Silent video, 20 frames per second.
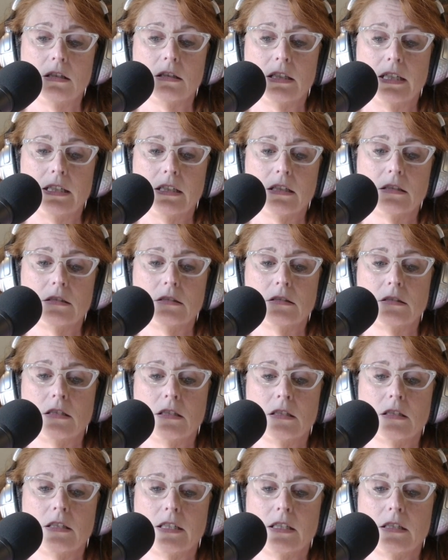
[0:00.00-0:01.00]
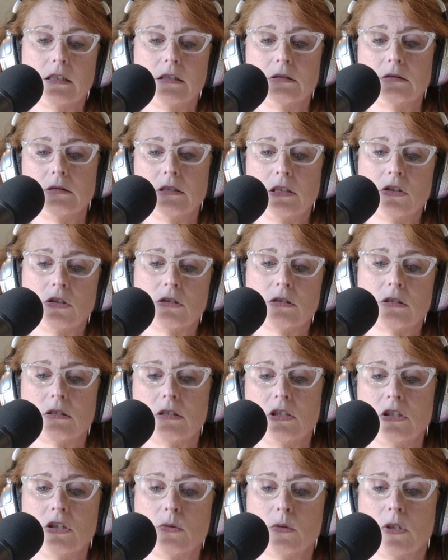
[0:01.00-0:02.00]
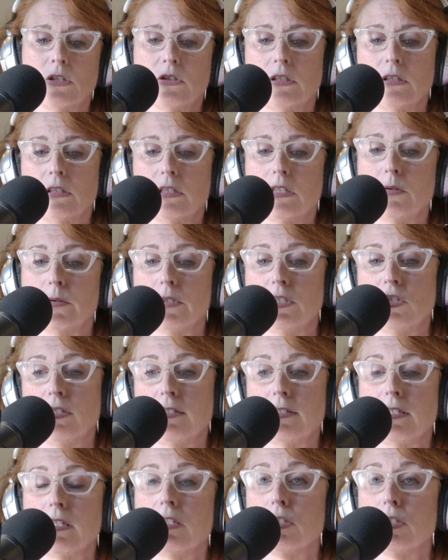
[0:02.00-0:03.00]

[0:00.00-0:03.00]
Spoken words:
they're like, oh, dishwashing liquid, and she's